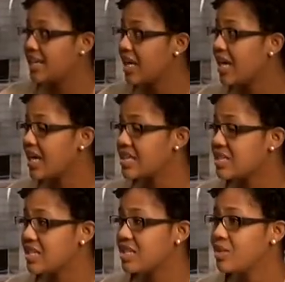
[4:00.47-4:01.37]
I think as a
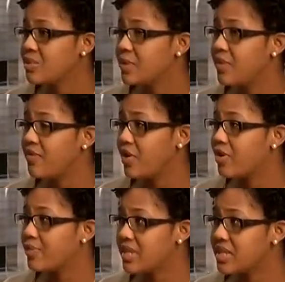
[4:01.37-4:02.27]
system, it's been
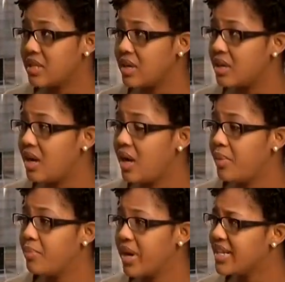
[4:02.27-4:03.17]
very busy, um,
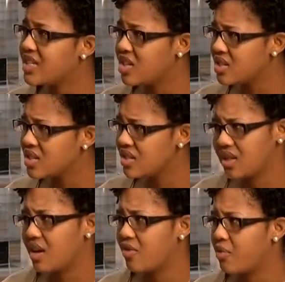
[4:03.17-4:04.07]
but it's good
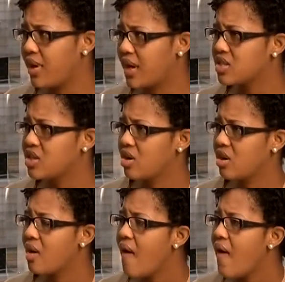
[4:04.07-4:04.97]
stuff. We actually are.